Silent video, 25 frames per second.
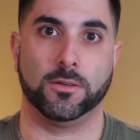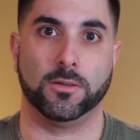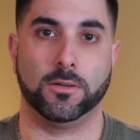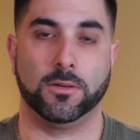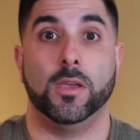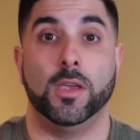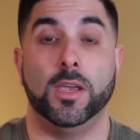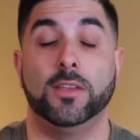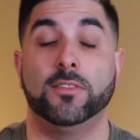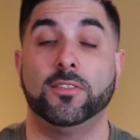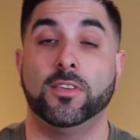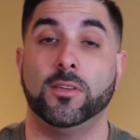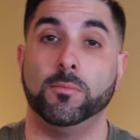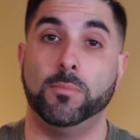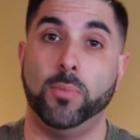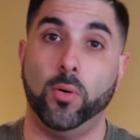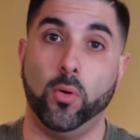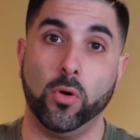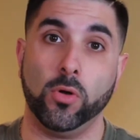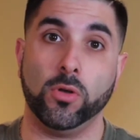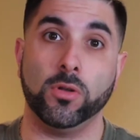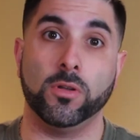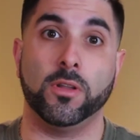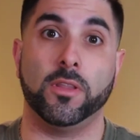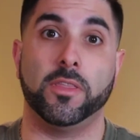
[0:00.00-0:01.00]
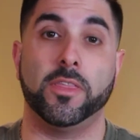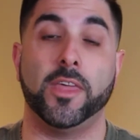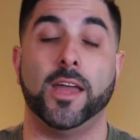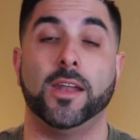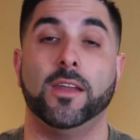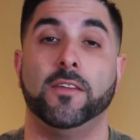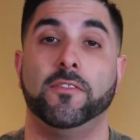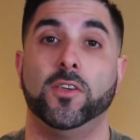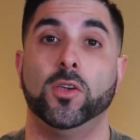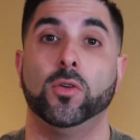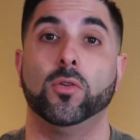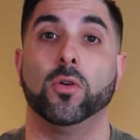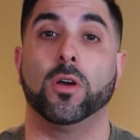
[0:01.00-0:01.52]
It's important that
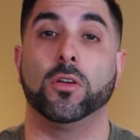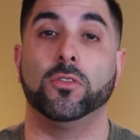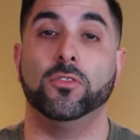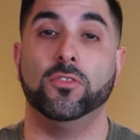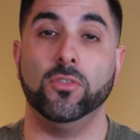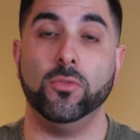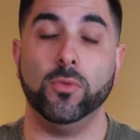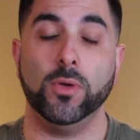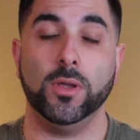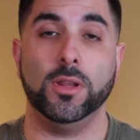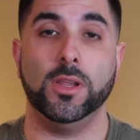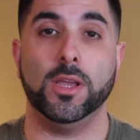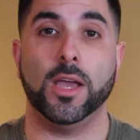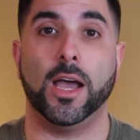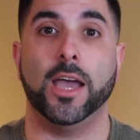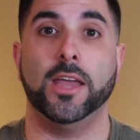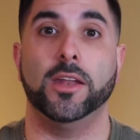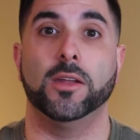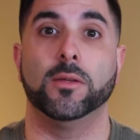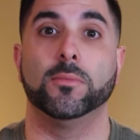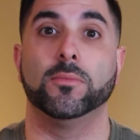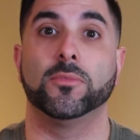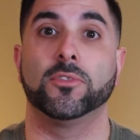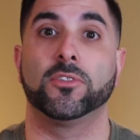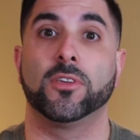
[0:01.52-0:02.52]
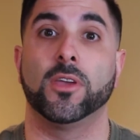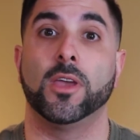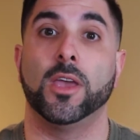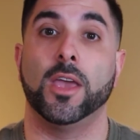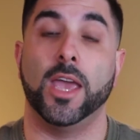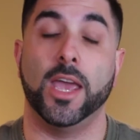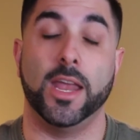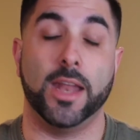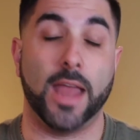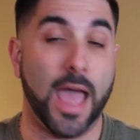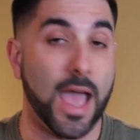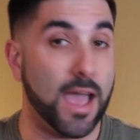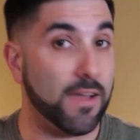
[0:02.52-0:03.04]
if you are doing the items
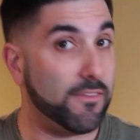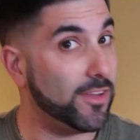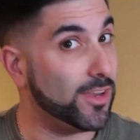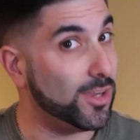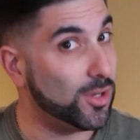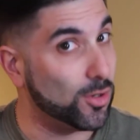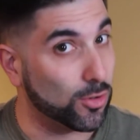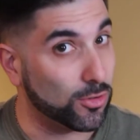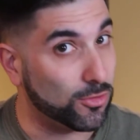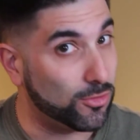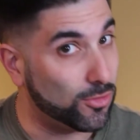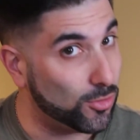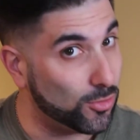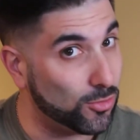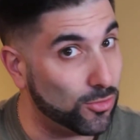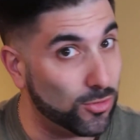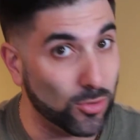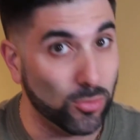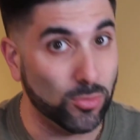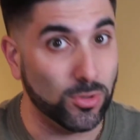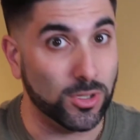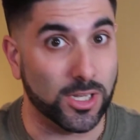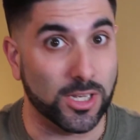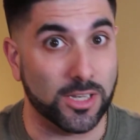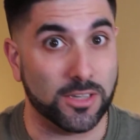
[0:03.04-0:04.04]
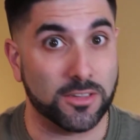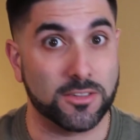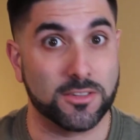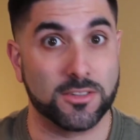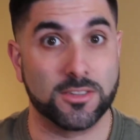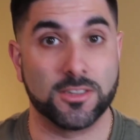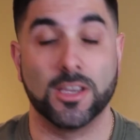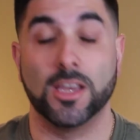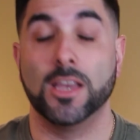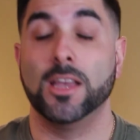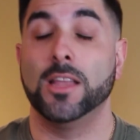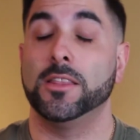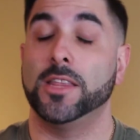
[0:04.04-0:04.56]
and having your to-do lists,
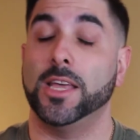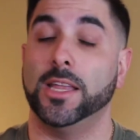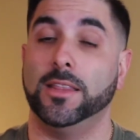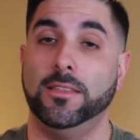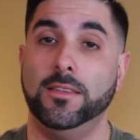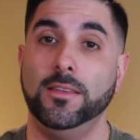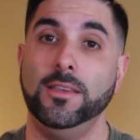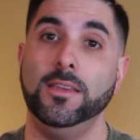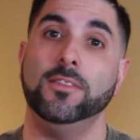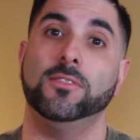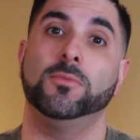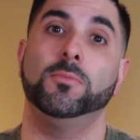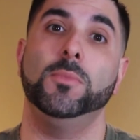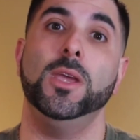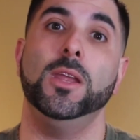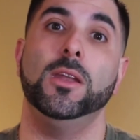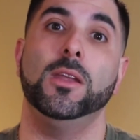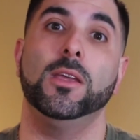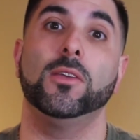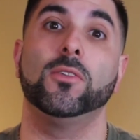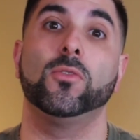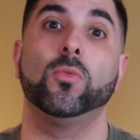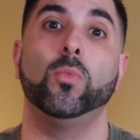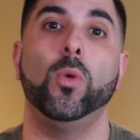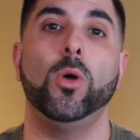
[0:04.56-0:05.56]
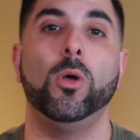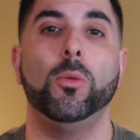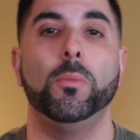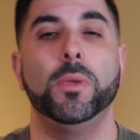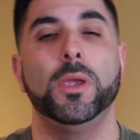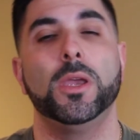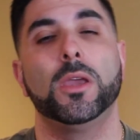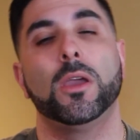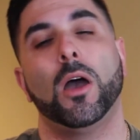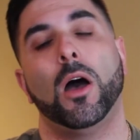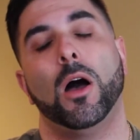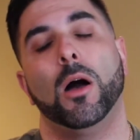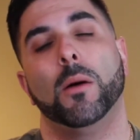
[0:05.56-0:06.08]
that these meetings will
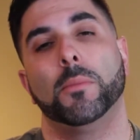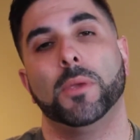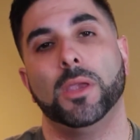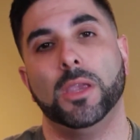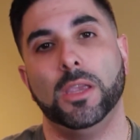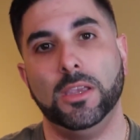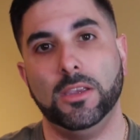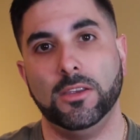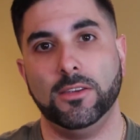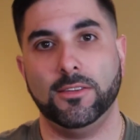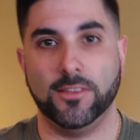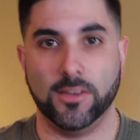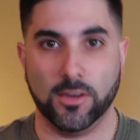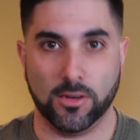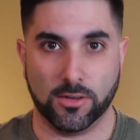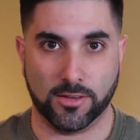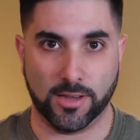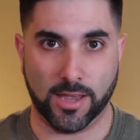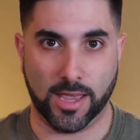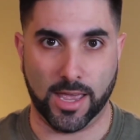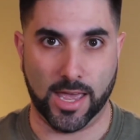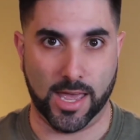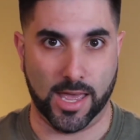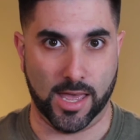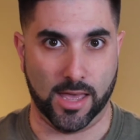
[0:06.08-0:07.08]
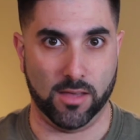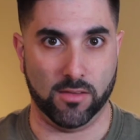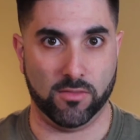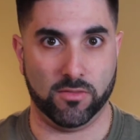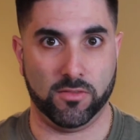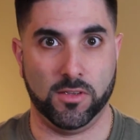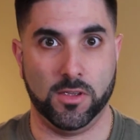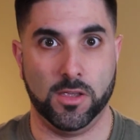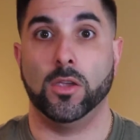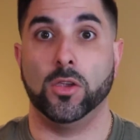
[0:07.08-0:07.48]
become easier to have.